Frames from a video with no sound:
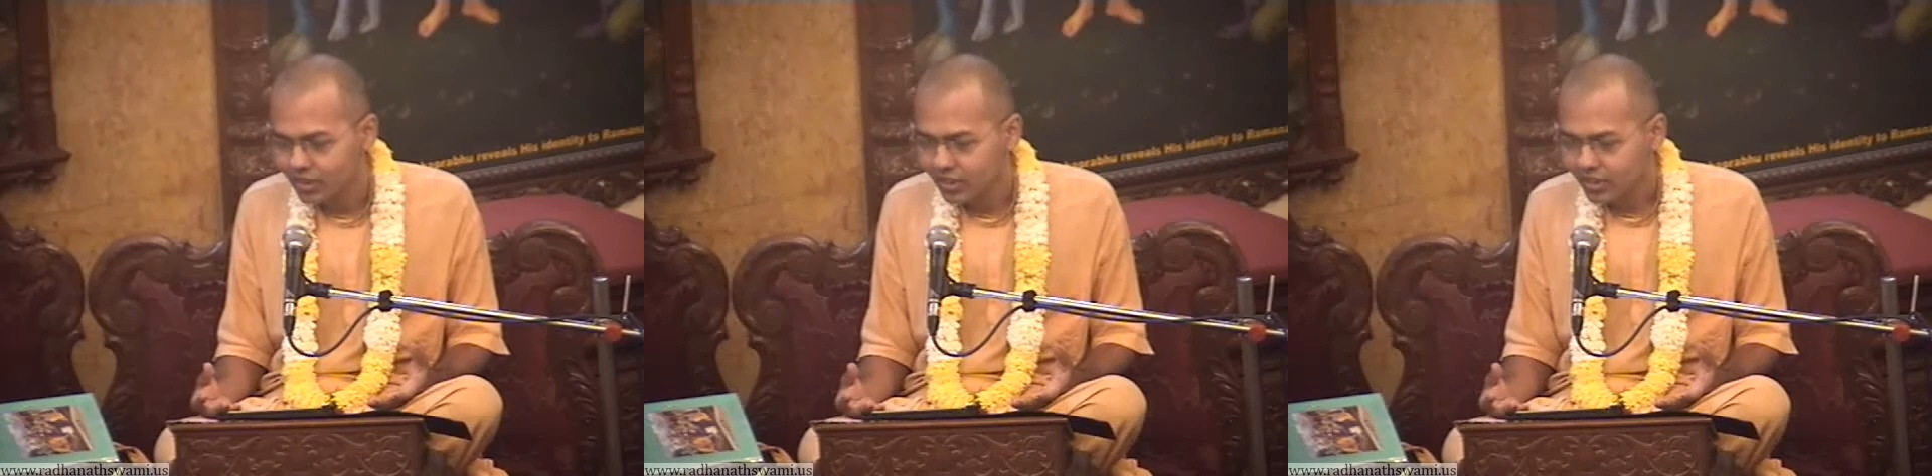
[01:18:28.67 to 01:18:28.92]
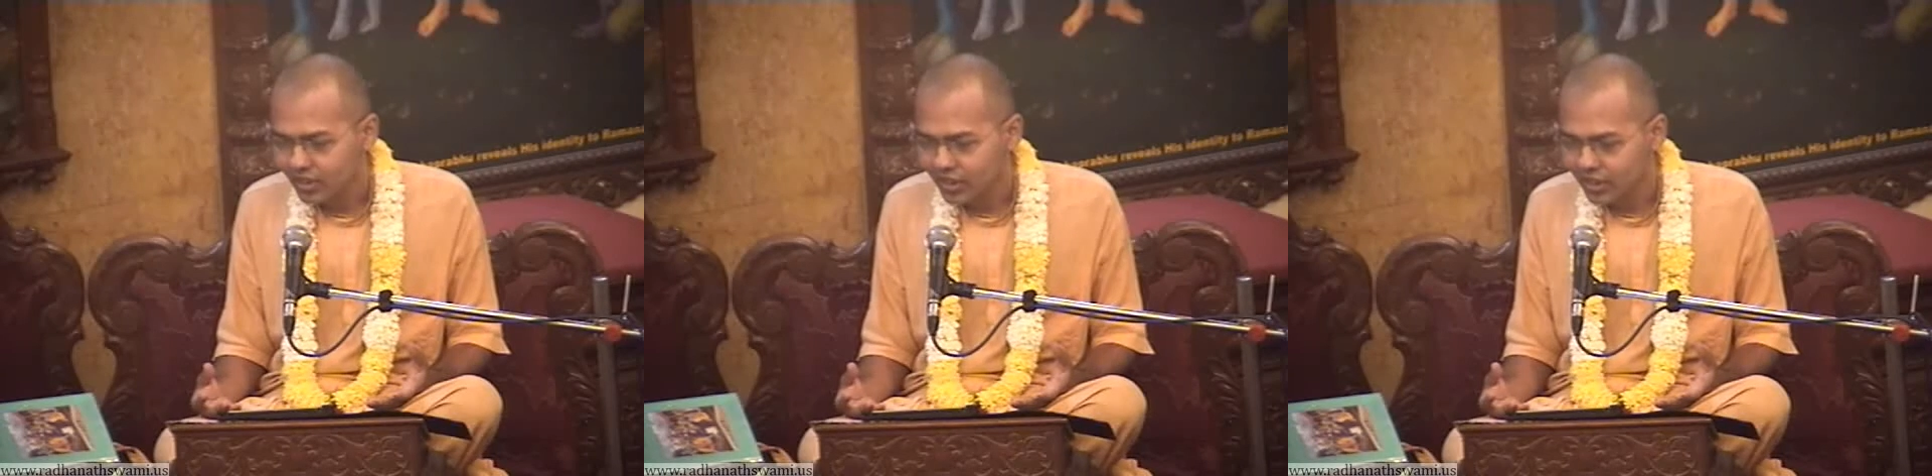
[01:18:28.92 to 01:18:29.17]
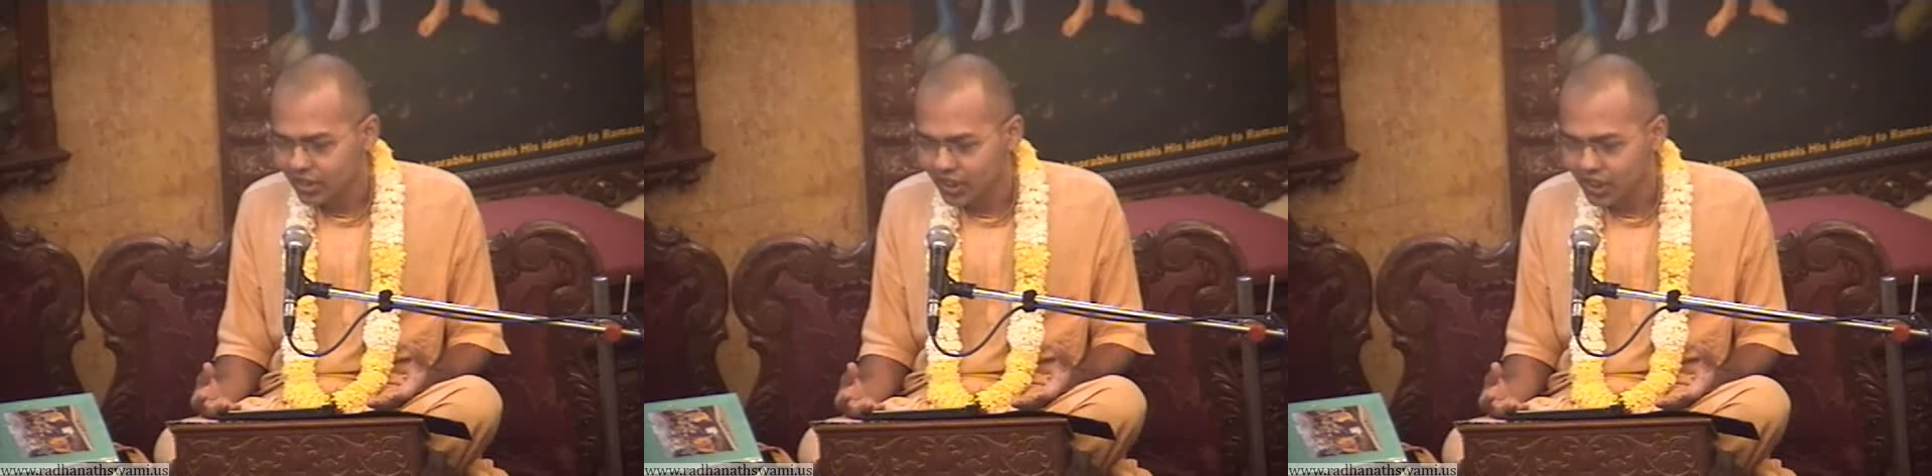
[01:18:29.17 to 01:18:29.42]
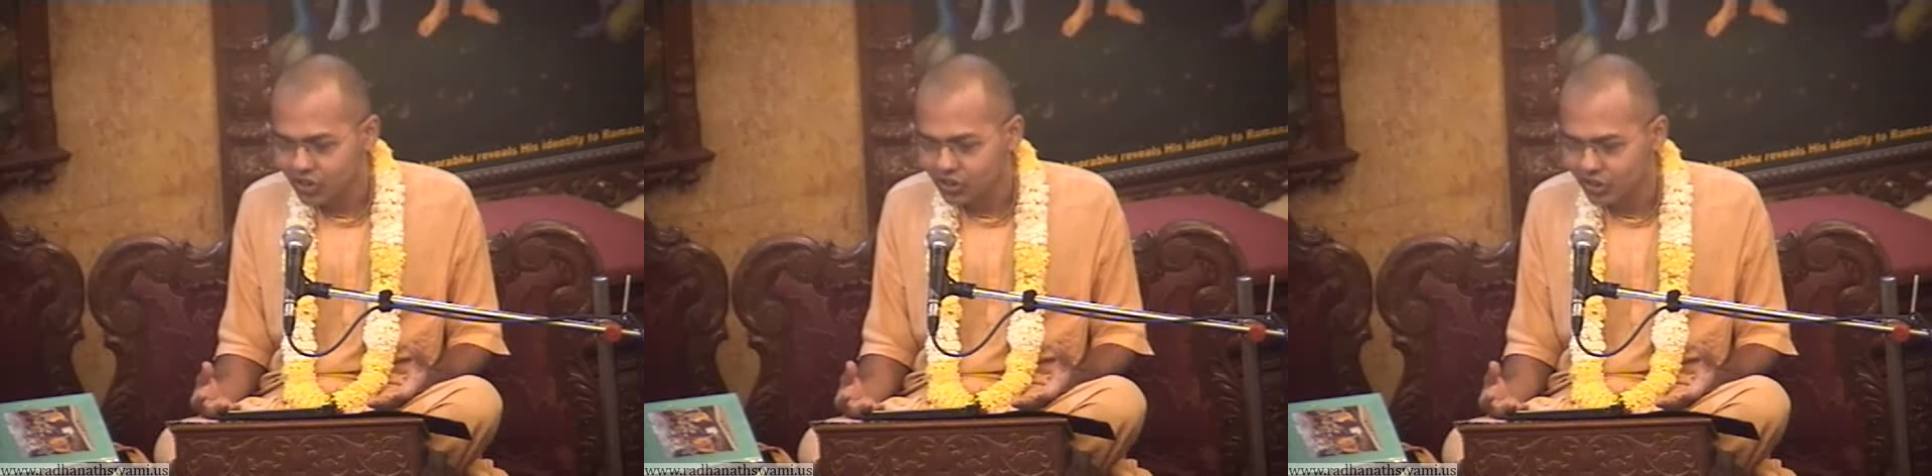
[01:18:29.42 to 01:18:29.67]
Like he
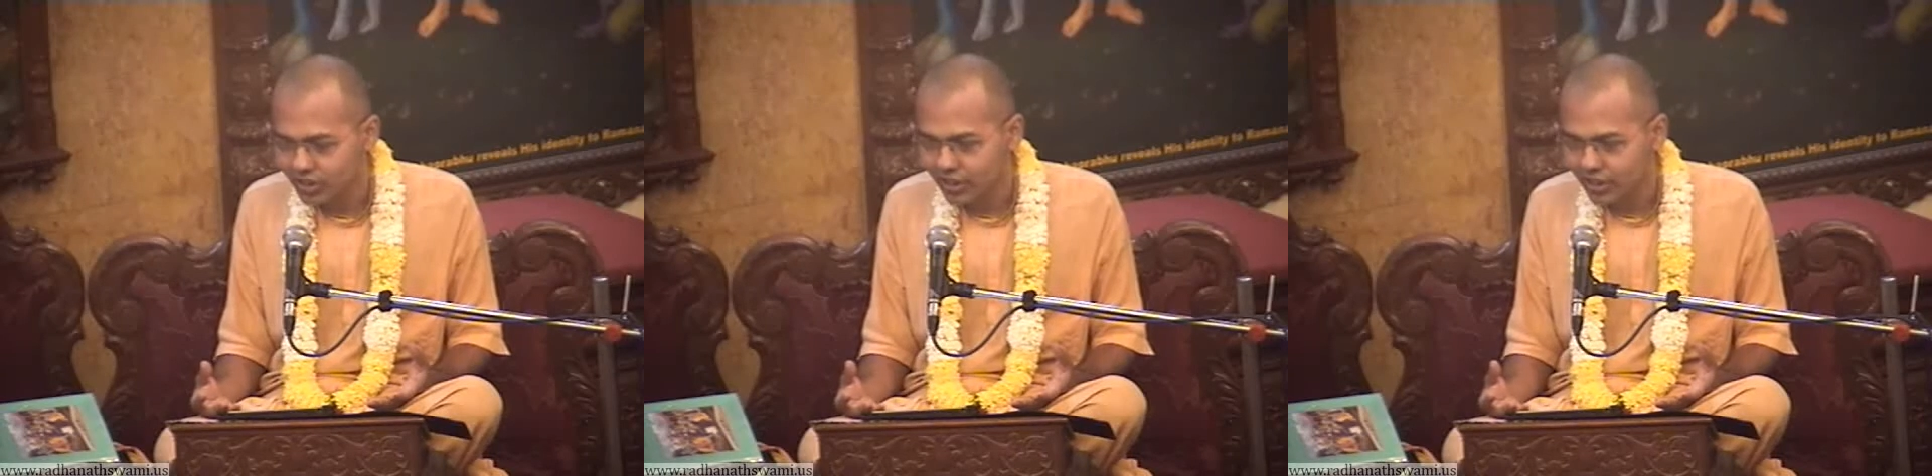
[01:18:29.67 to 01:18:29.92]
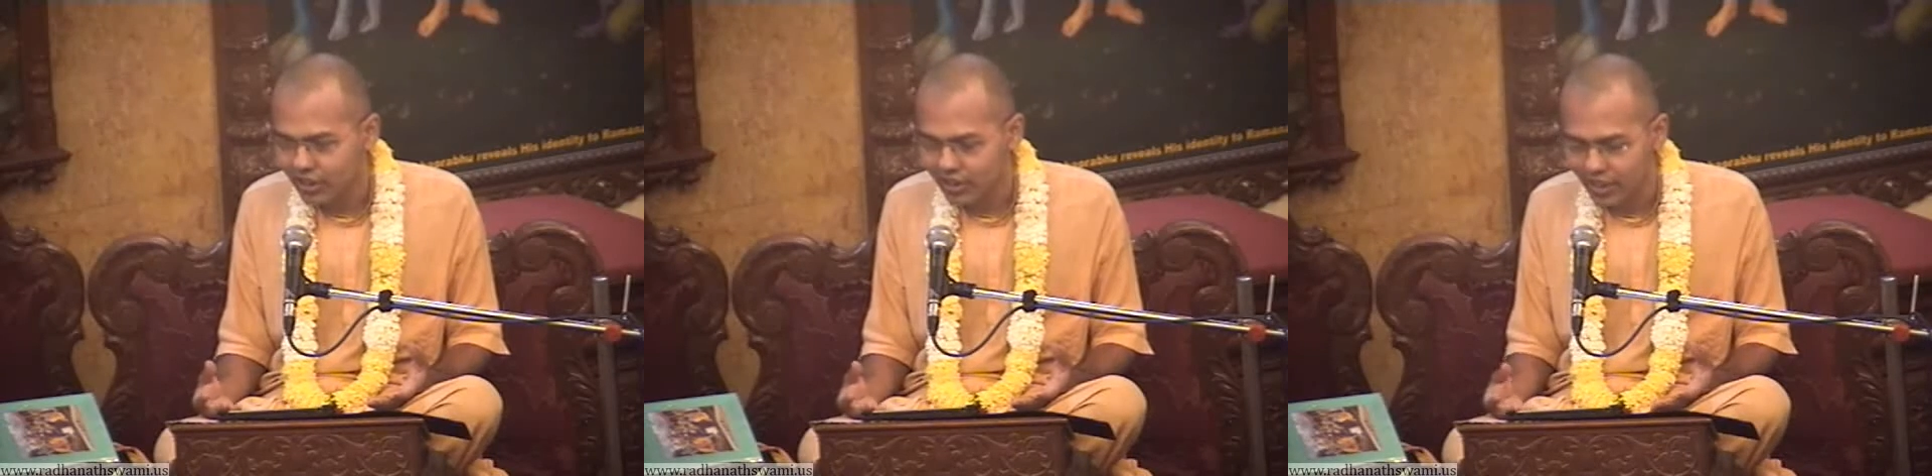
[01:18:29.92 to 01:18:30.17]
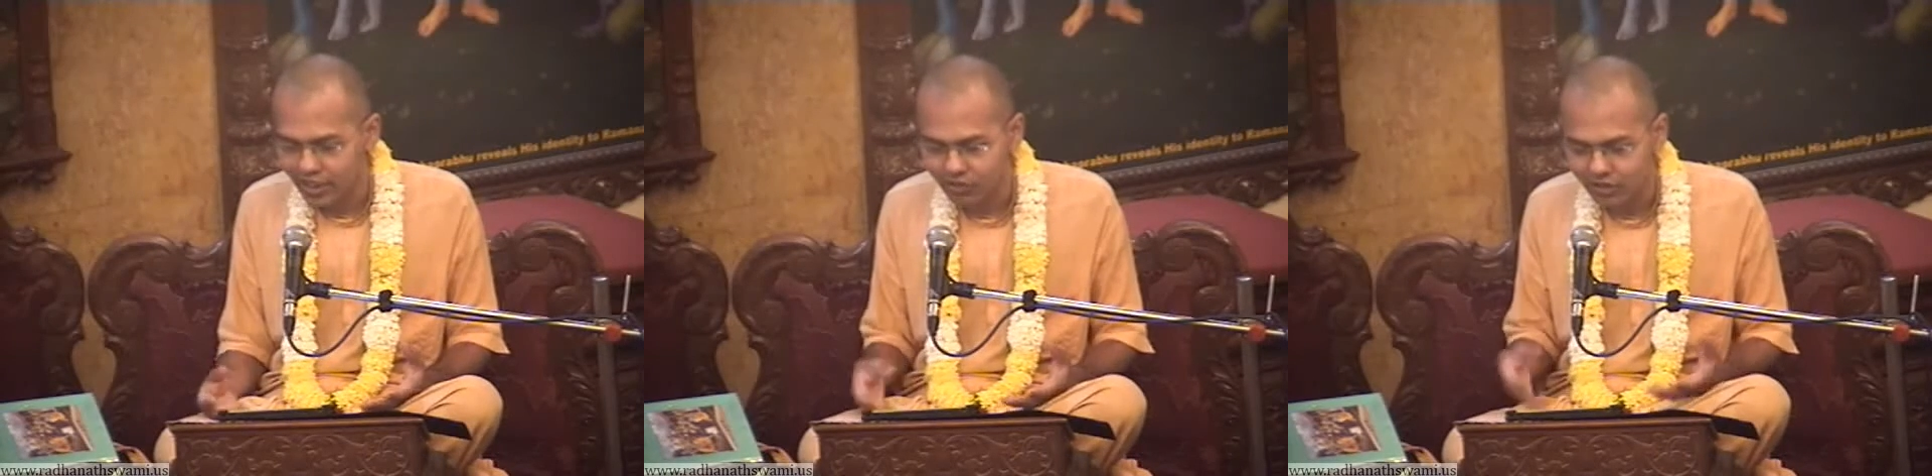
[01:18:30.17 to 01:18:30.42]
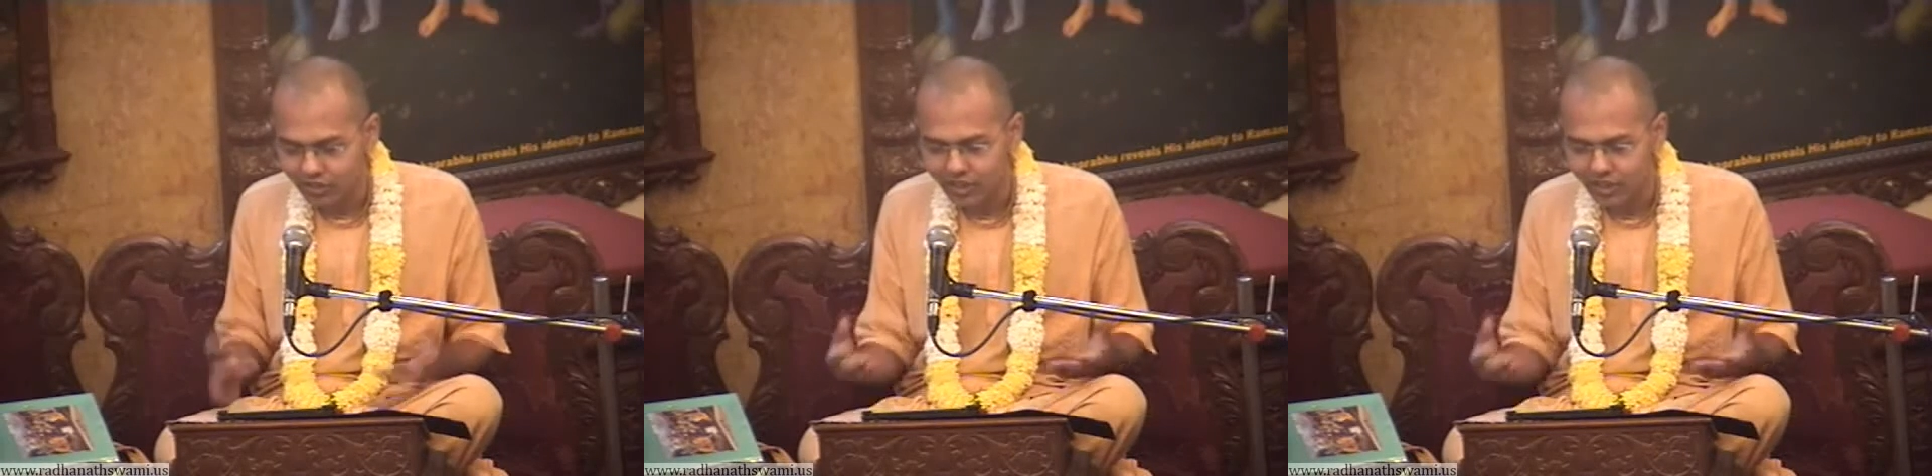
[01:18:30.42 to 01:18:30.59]
should, in trying to